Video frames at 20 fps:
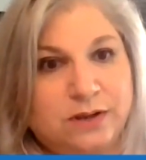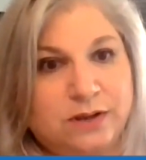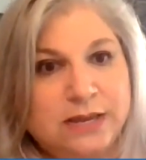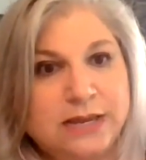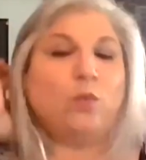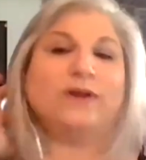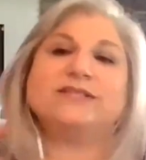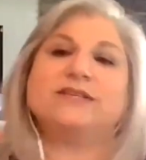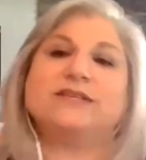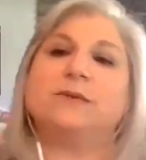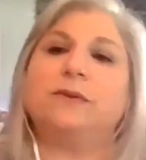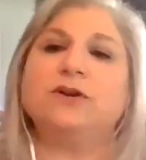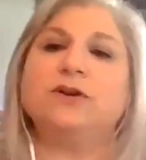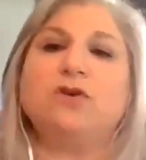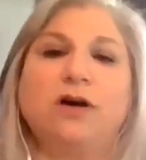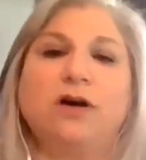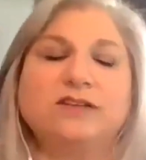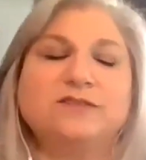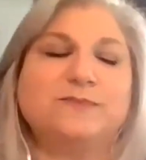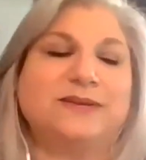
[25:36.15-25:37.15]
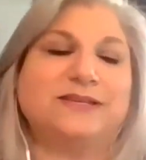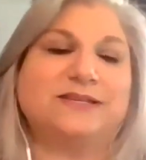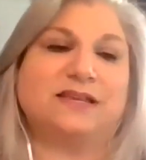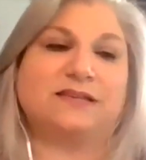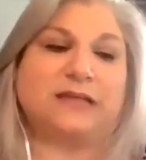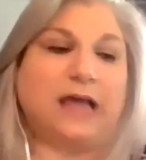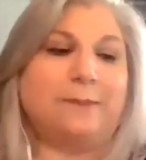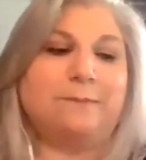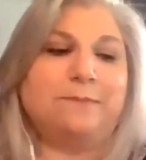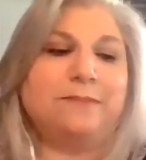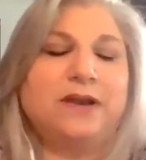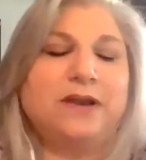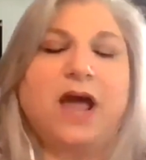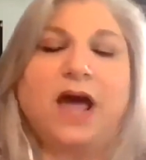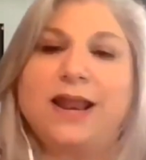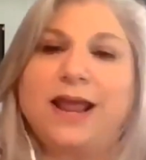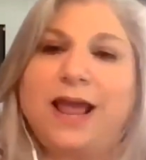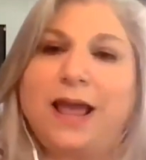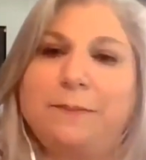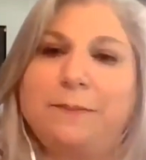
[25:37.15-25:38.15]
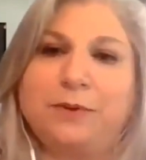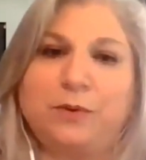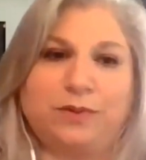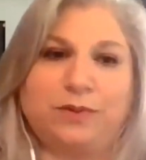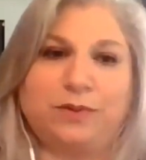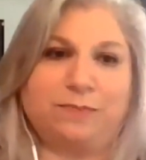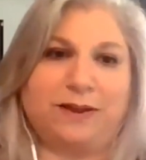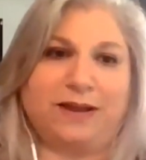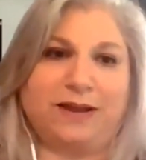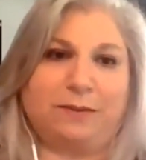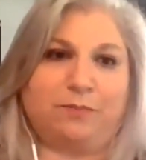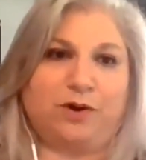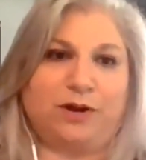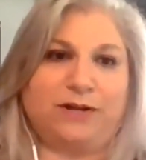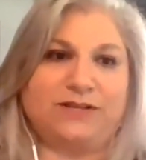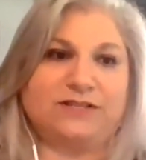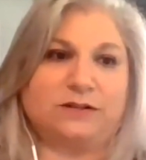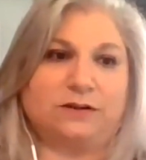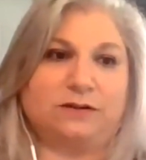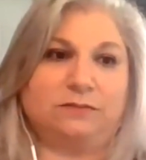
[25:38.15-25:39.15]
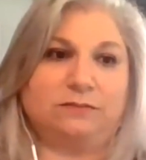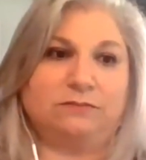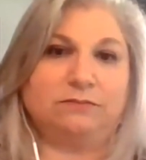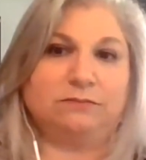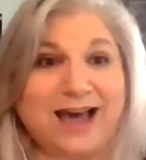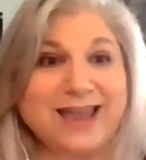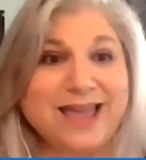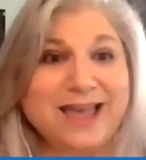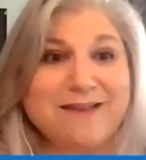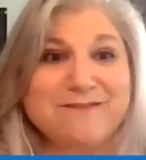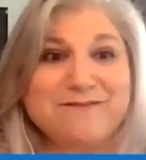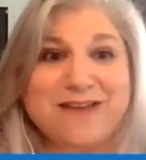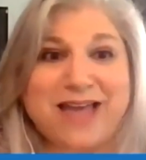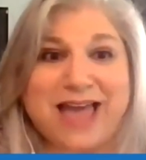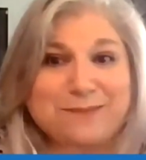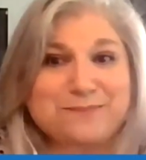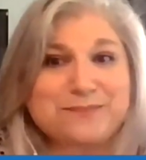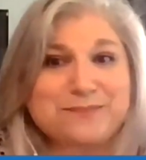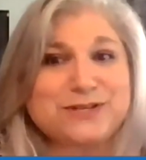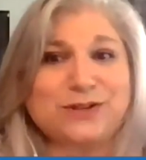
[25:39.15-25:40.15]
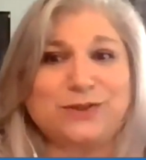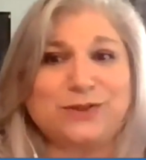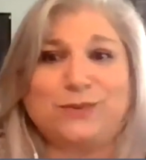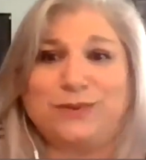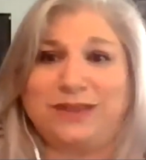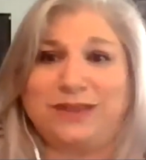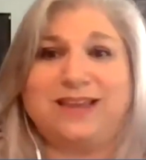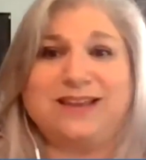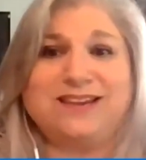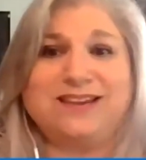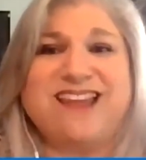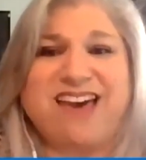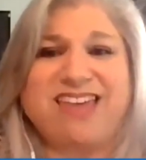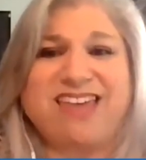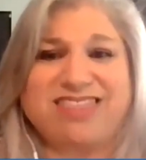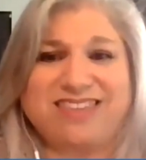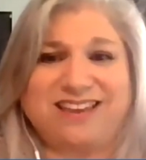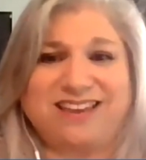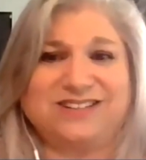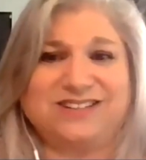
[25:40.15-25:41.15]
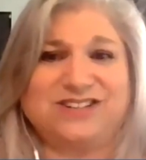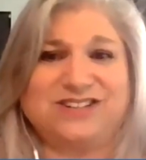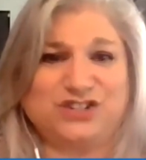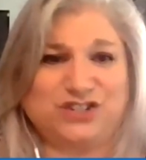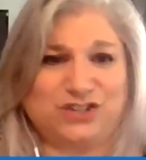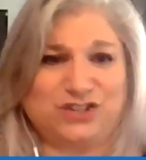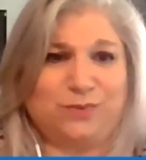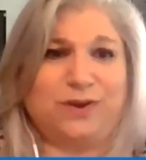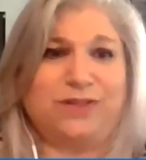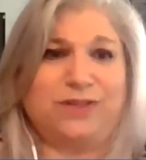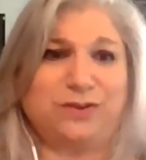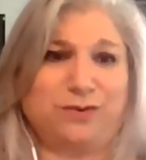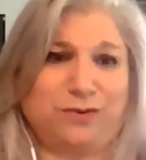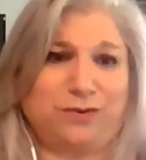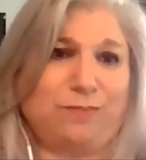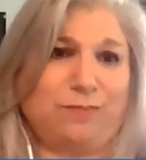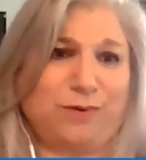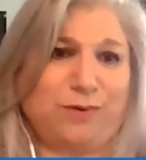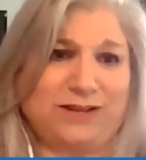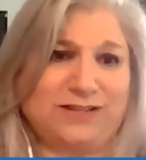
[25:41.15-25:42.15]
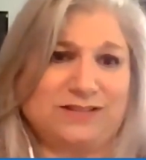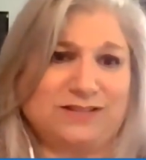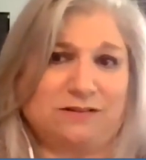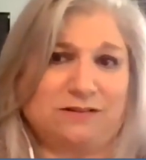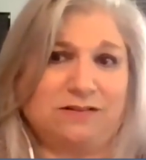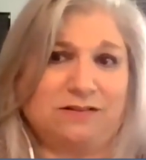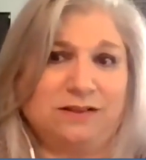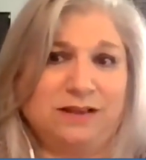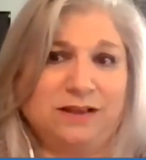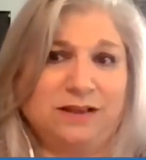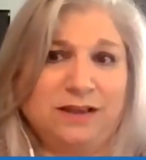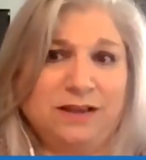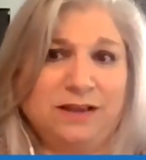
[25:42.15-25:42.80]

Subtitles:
When someone calls me and says, I'm not happy with my appraisal, I have absolutely nothing to do with your appraisal.